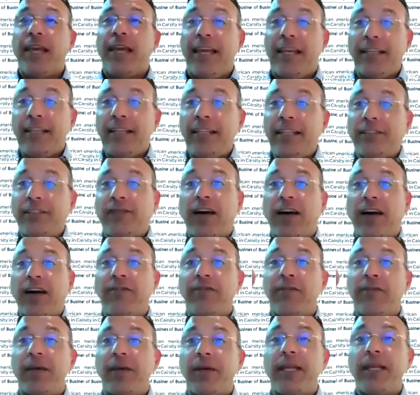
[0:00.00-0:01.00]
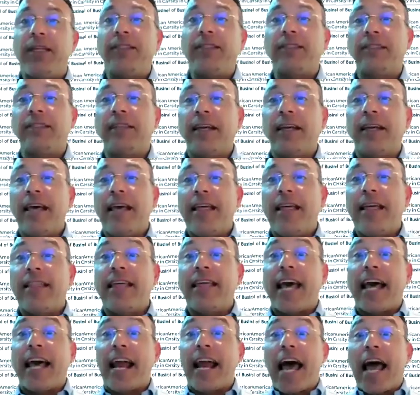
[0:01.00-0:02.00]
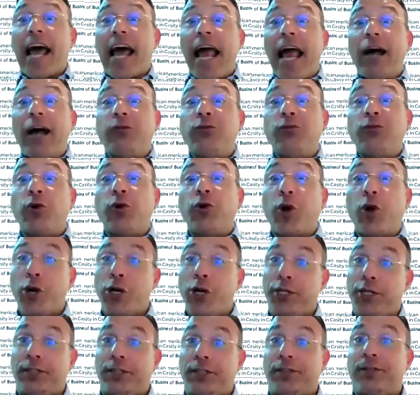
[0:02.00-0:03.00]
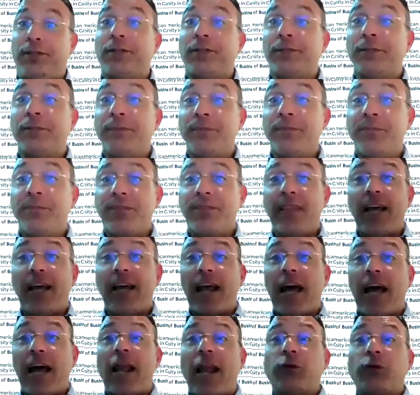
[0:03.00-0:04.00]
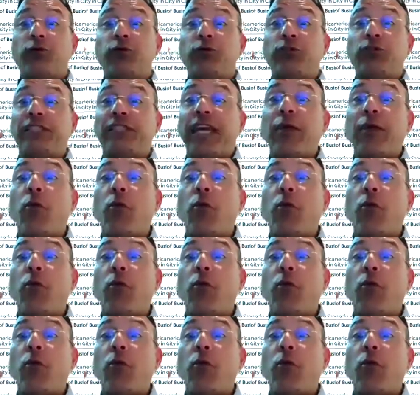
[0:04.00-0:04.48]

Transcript: In these 5 minutes, they're allowed to curse. They're allowed to say